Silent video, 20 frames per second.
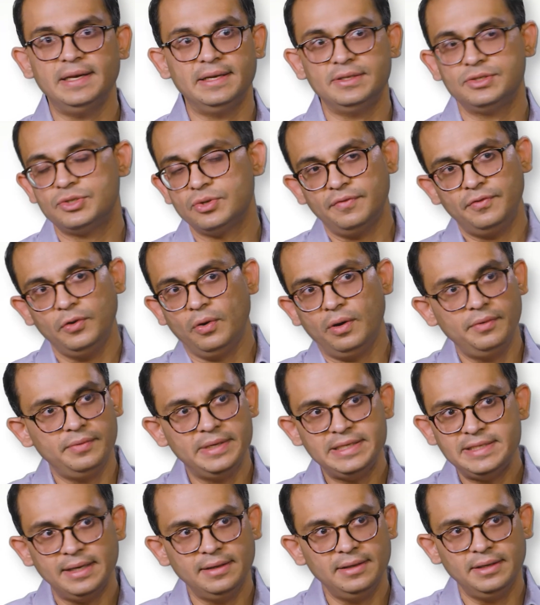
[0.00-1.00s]
And so if you're a
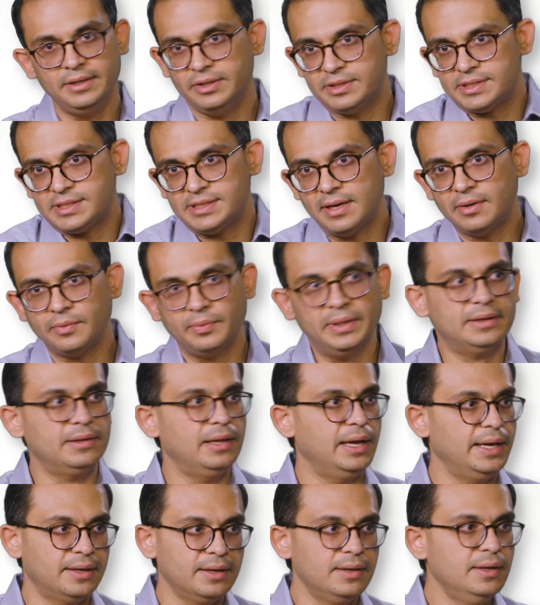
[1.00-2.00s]
retailer and you're stuck with
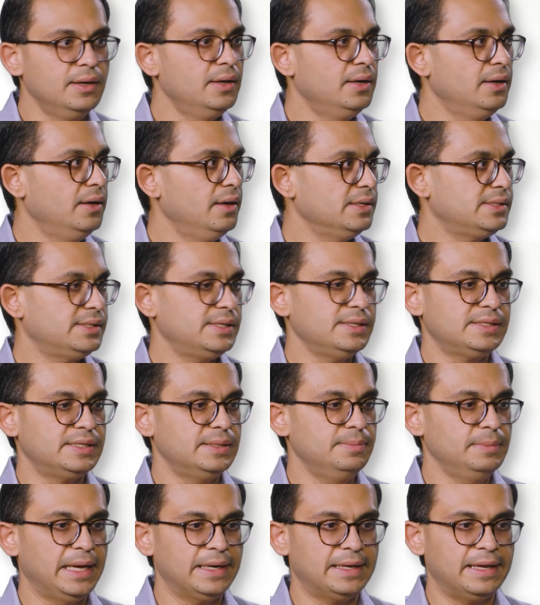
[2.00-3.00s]
like a
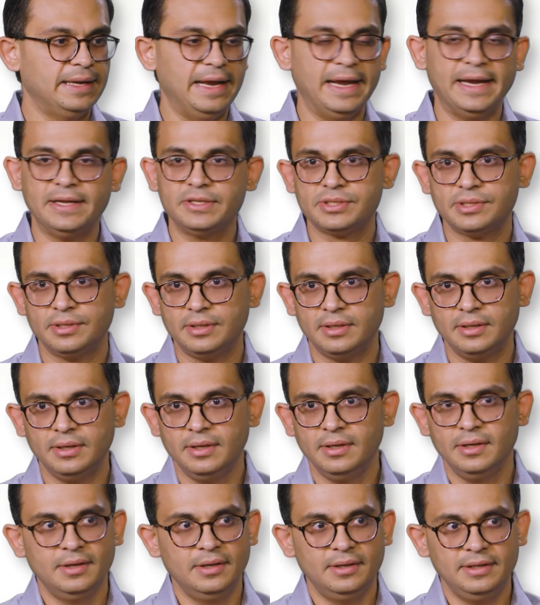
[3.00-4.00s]
system that can answer
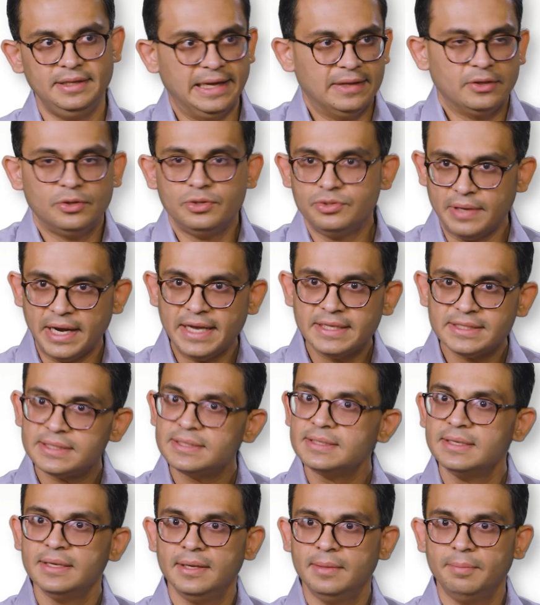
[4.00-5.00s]
yellow
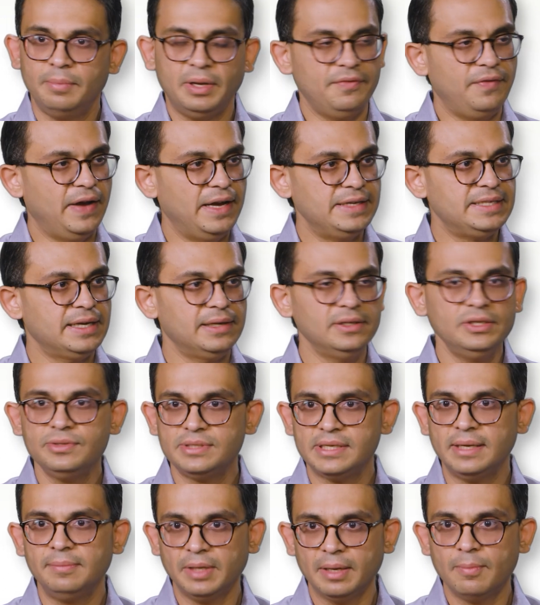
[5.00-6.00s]
dress, but if I tell you
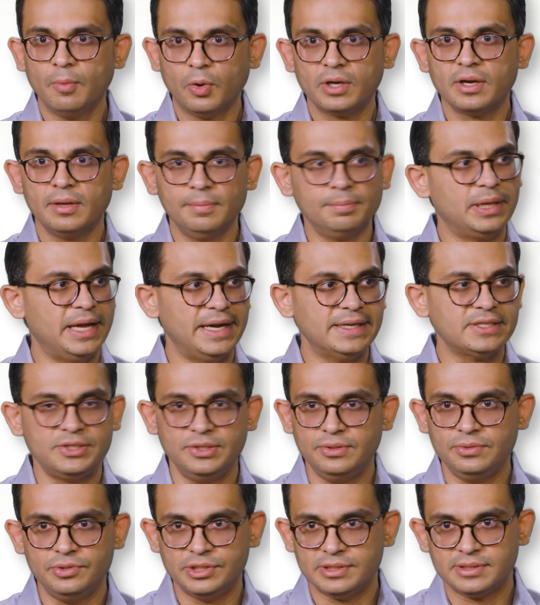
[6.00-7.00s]
something more complex,
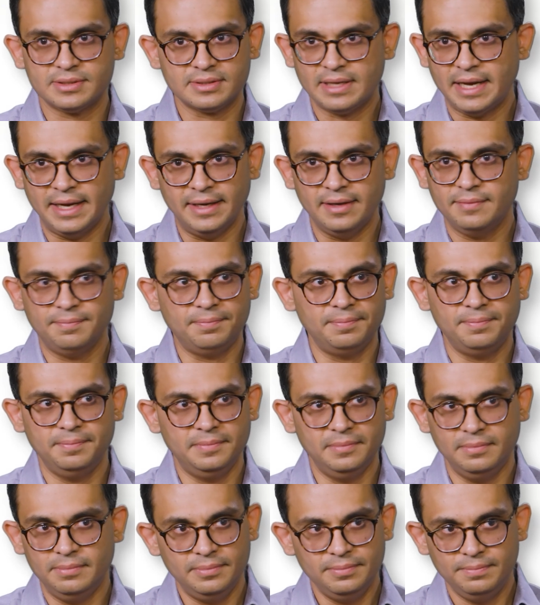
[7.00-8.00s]
you just kind of
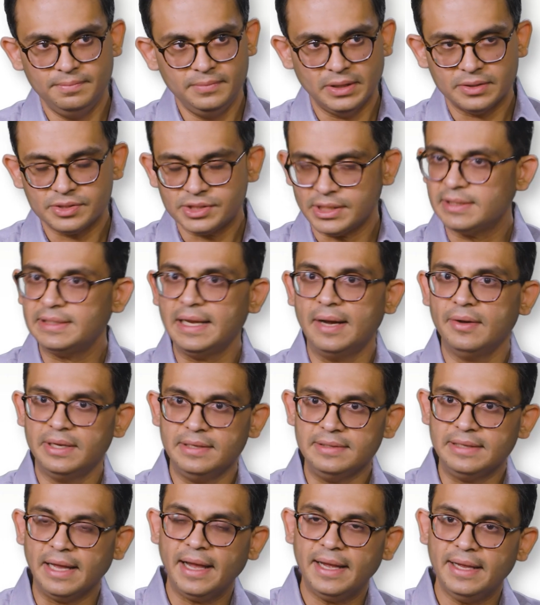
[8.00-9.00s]
shut down
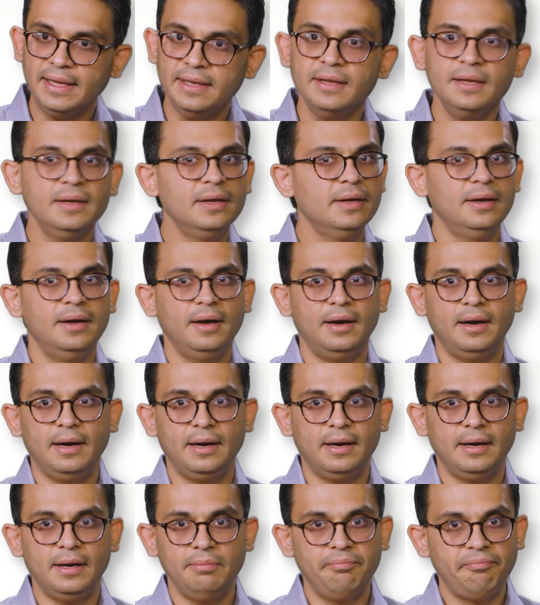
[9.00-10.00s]
and die,
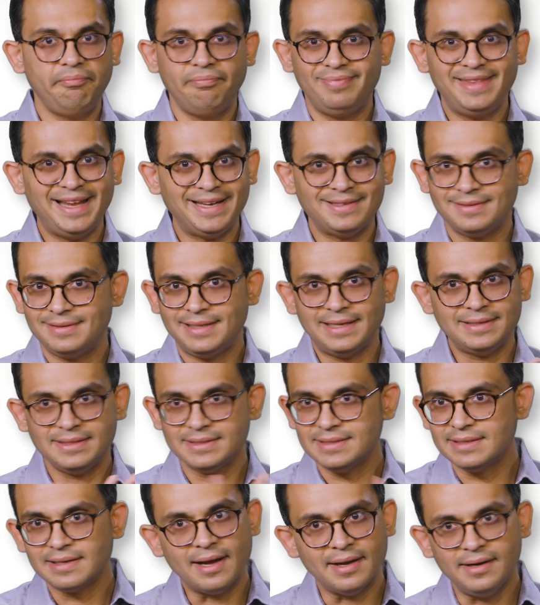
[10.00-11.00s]
that
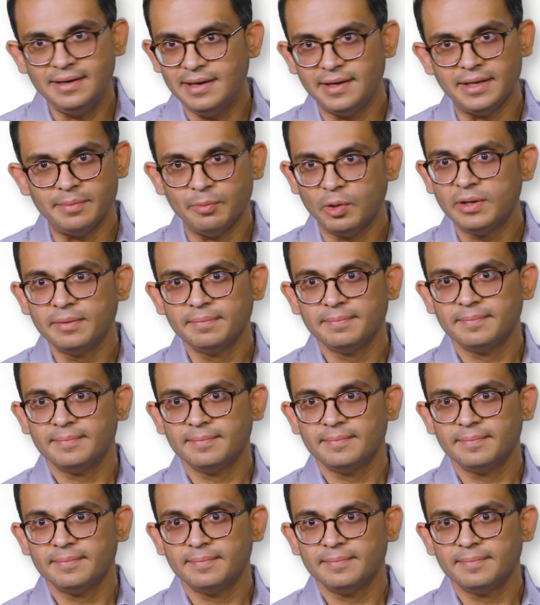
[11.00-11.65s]
doesn't cut it anymore.